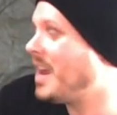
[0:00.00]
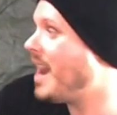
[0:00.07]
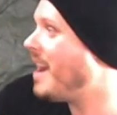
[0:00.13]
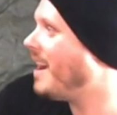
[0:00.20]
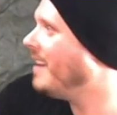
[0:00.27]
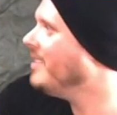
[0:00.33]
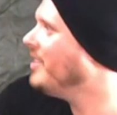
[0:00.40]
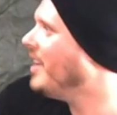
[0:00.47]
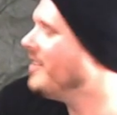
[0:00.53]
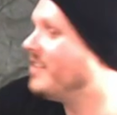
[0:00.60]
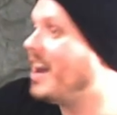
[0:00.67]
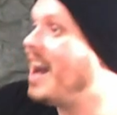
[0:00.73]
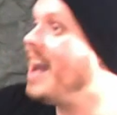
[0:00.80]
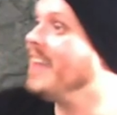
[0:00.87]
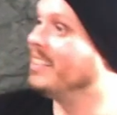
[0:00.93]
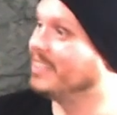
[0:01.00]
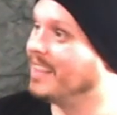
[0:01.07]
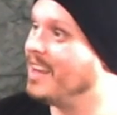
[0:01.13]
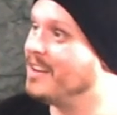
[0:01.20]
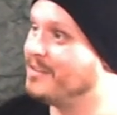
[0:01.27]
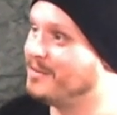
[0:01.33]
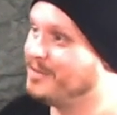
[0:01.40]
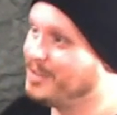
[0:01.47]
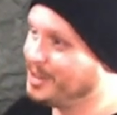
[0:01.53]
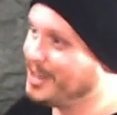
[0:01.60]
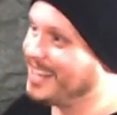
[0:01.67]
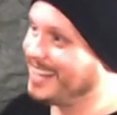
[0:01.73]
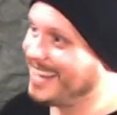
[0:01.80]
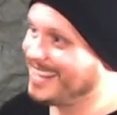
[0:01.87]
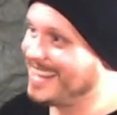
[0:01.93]
I love
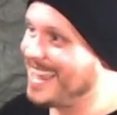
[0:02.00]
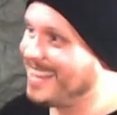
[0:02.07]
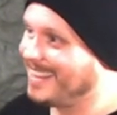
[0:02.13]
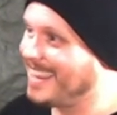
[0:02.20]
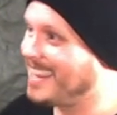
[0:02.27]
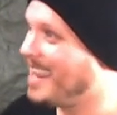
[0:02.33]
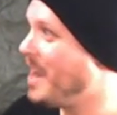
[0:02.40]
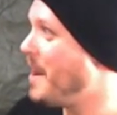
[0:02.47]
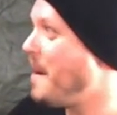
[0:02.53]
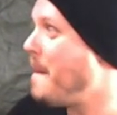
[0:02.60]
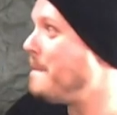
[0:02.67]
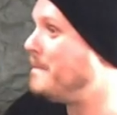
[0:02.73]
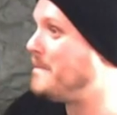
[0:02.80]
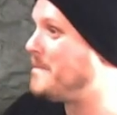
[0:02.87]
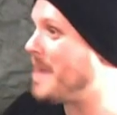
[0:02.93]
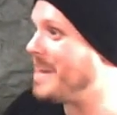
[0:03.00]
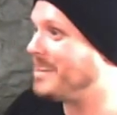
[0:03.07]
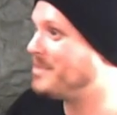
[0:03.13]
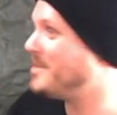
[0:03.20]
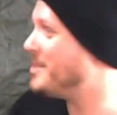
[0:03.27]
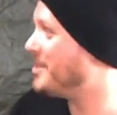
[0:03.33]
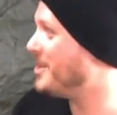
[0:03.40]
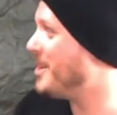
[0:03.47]
shit like that. Like basement